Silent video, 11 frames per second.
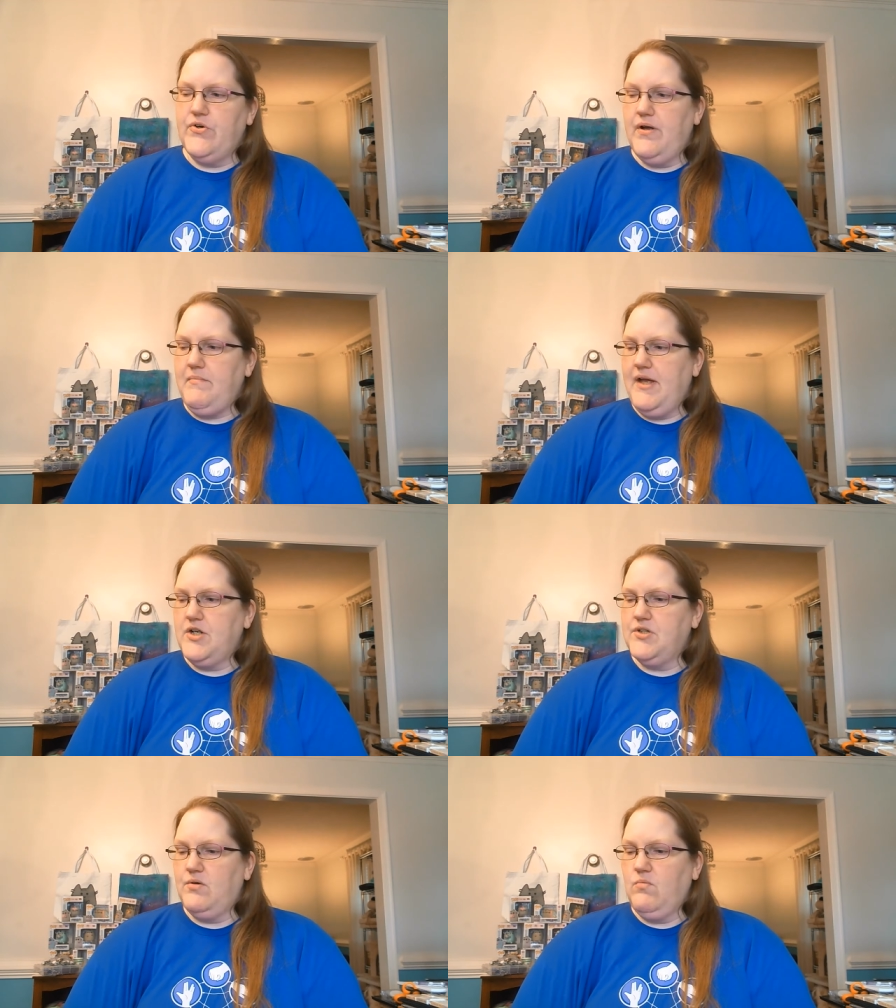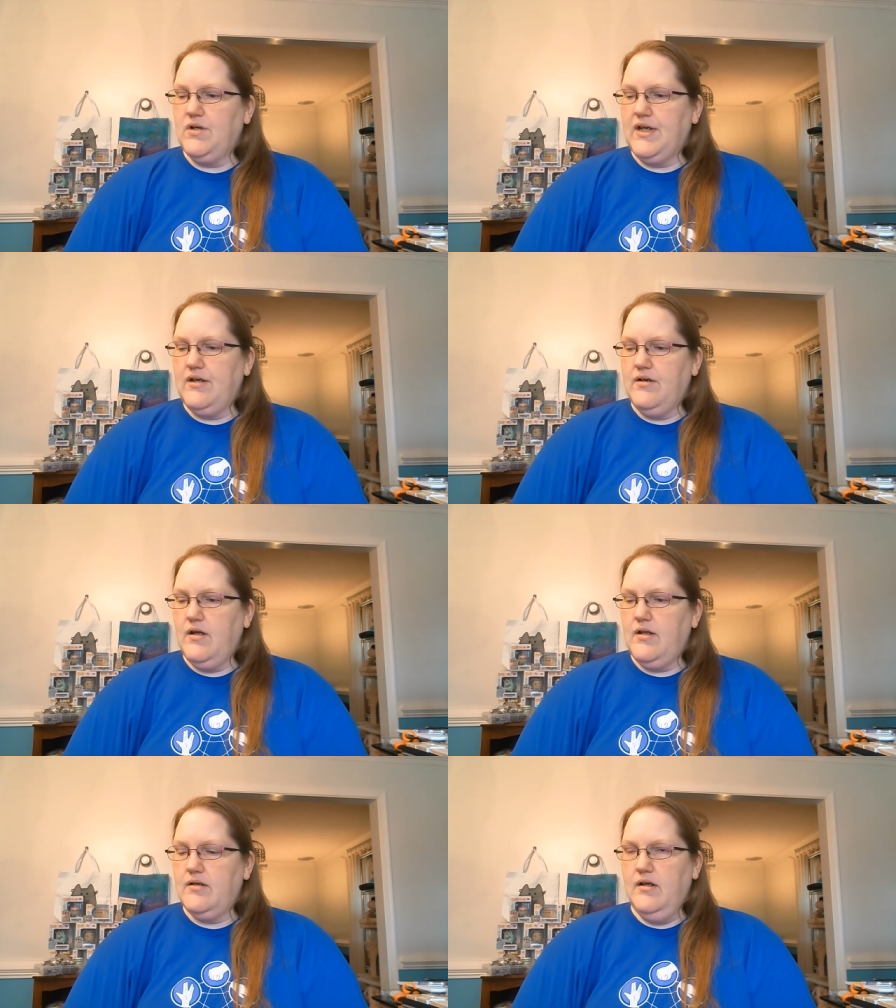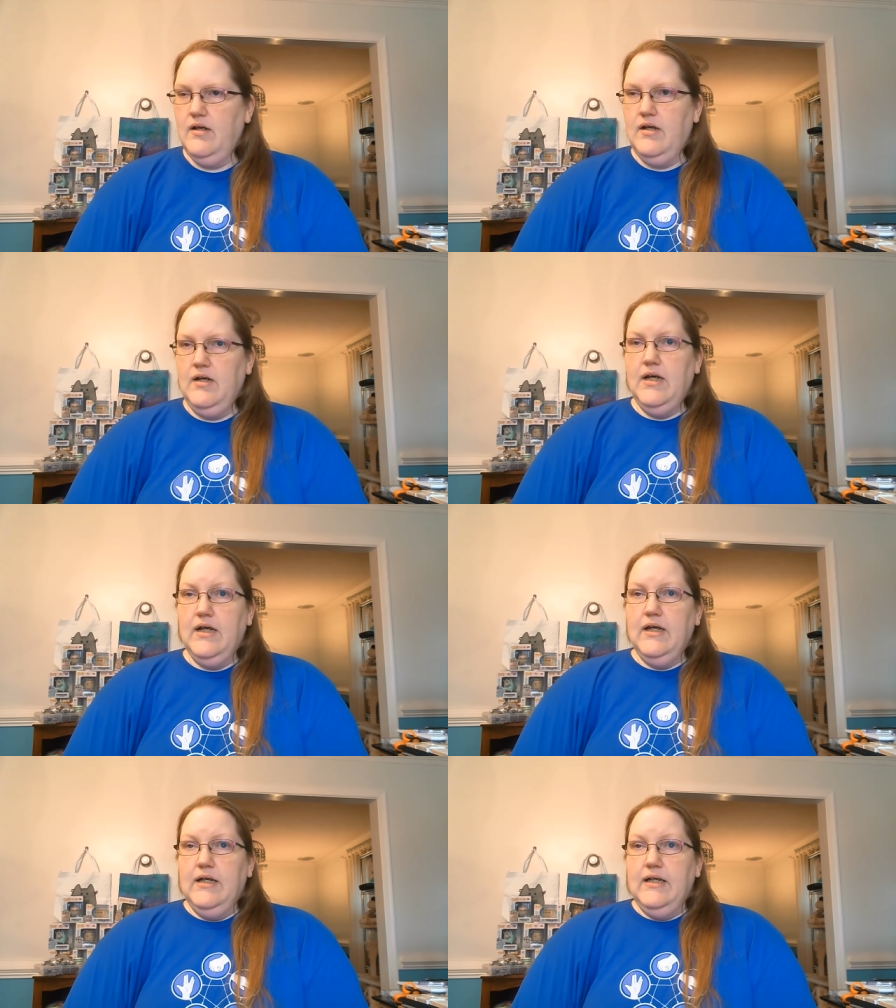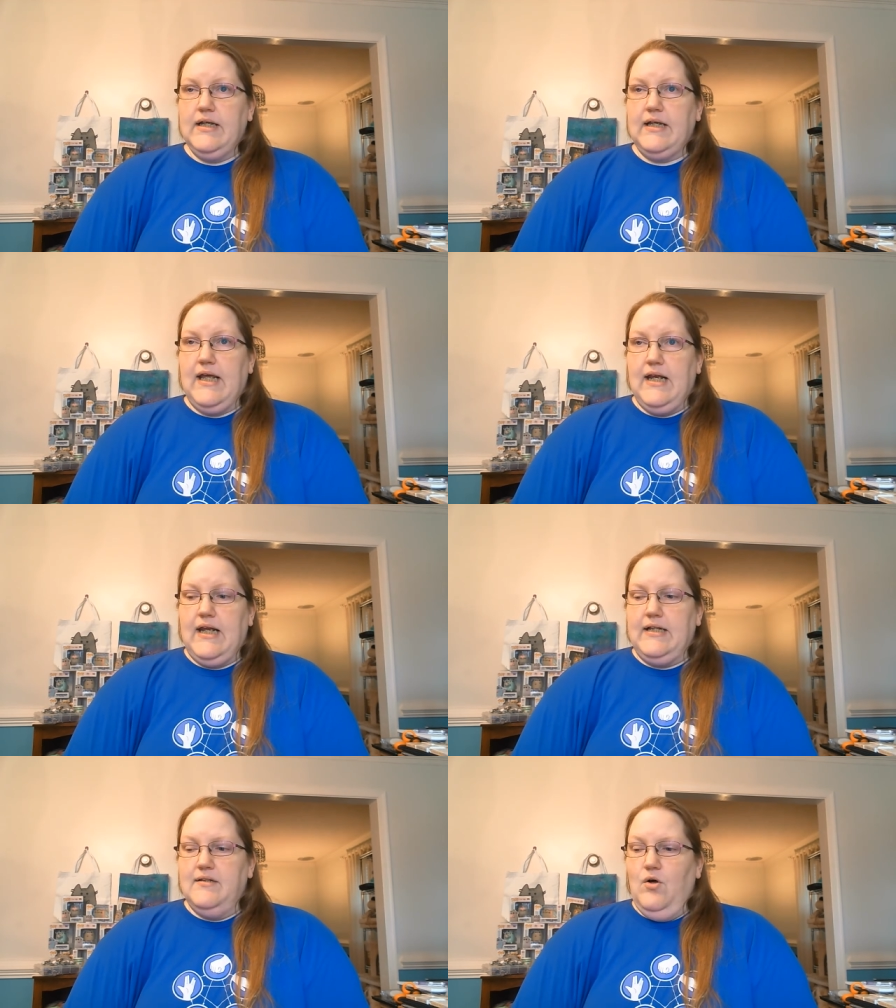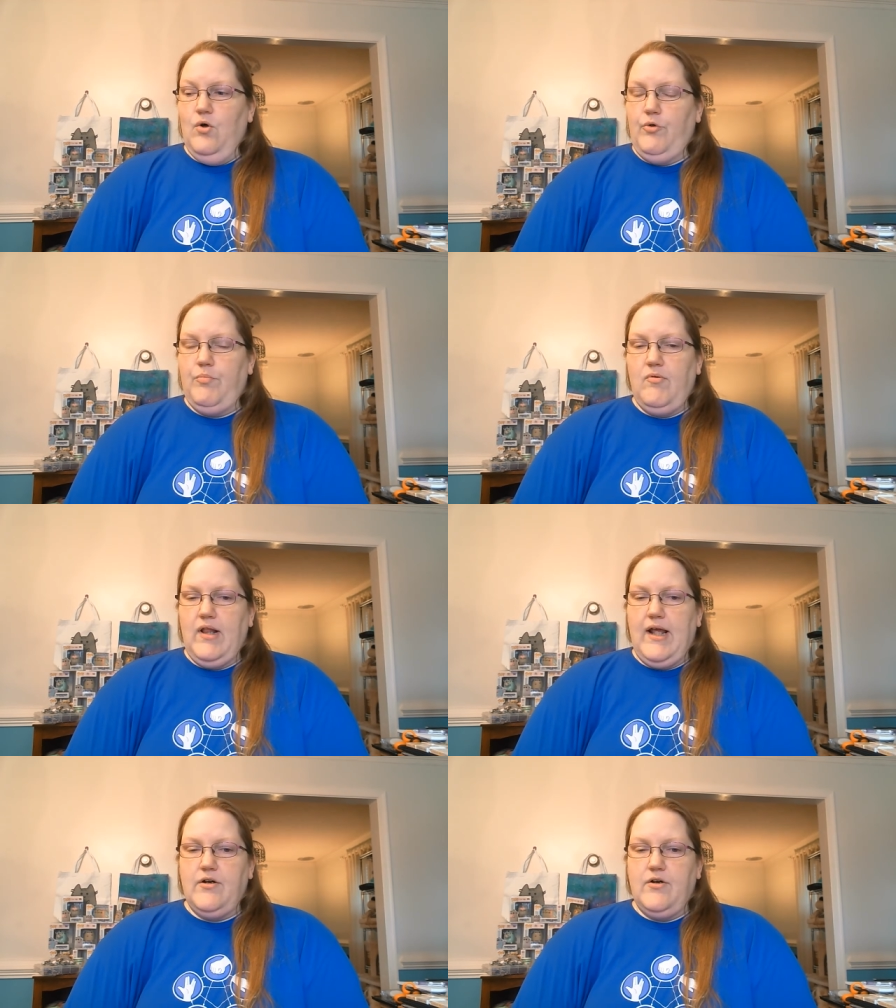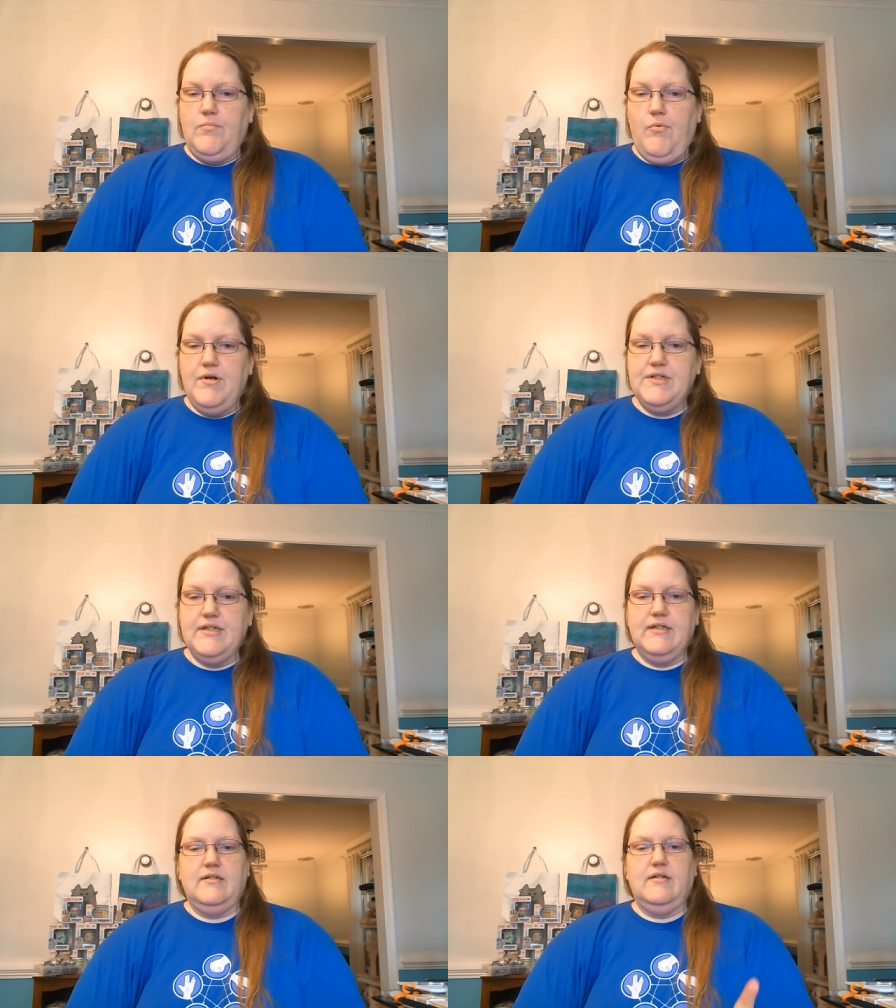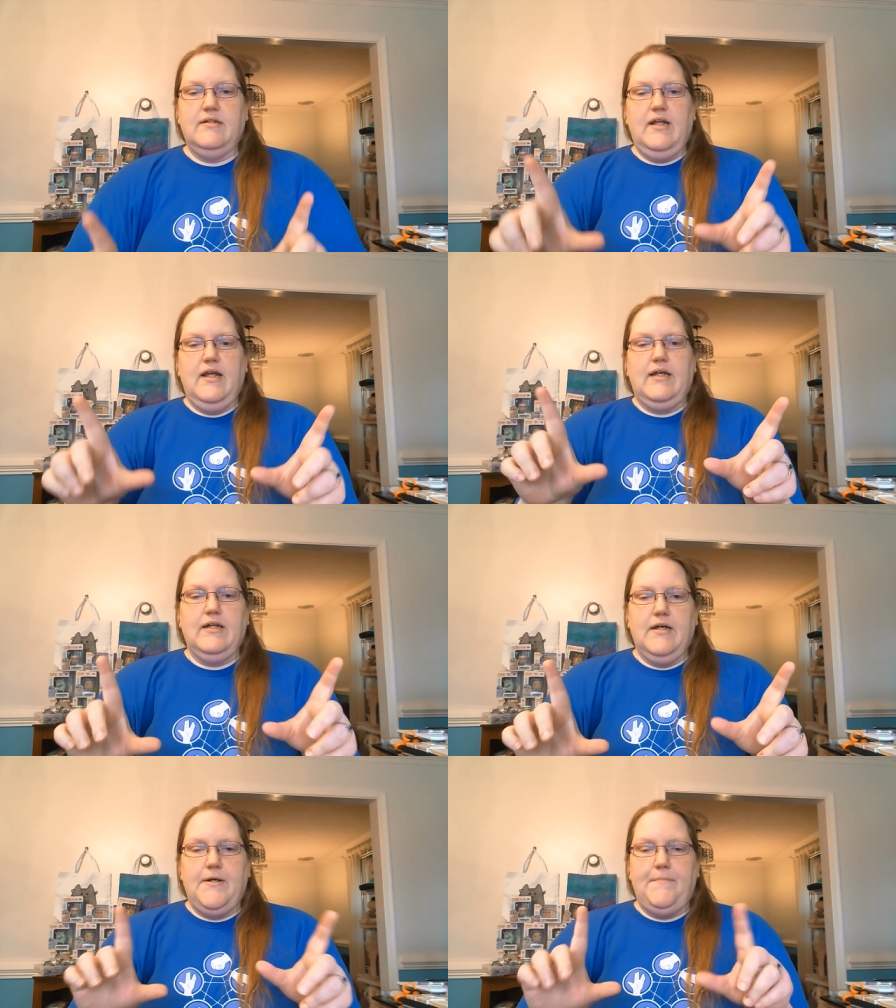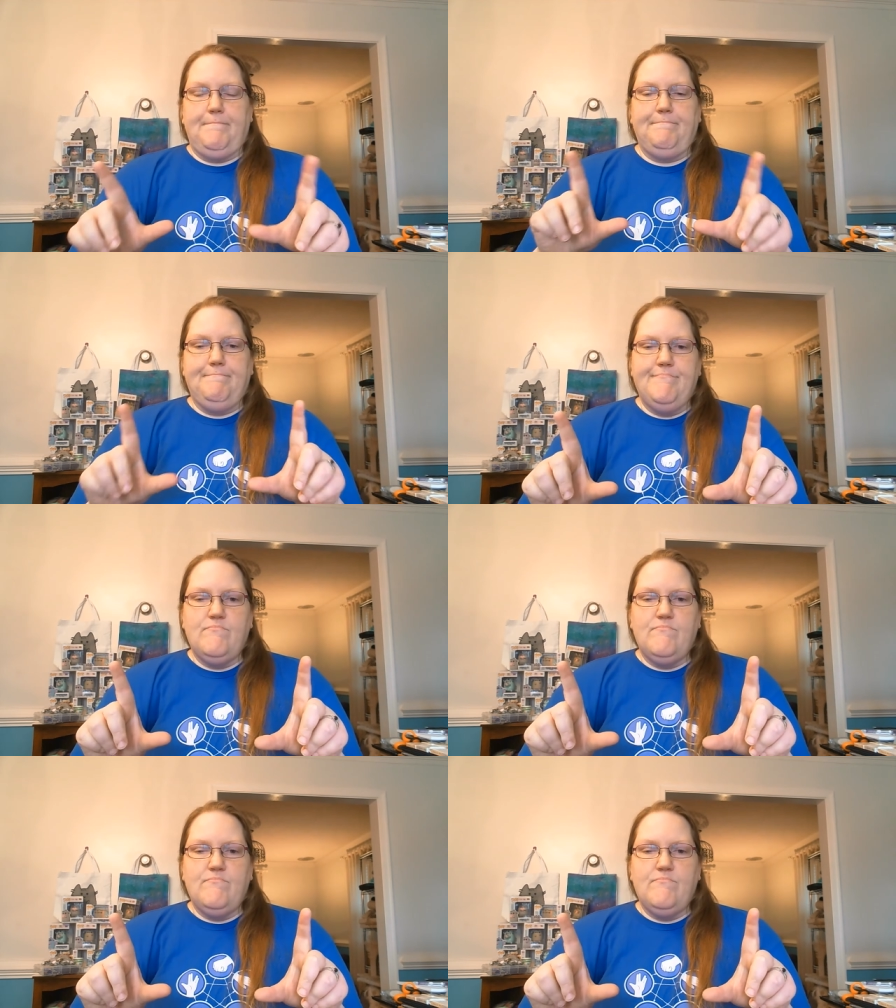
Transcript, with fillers: I'm actually working on getting the whole planner printed on like, um,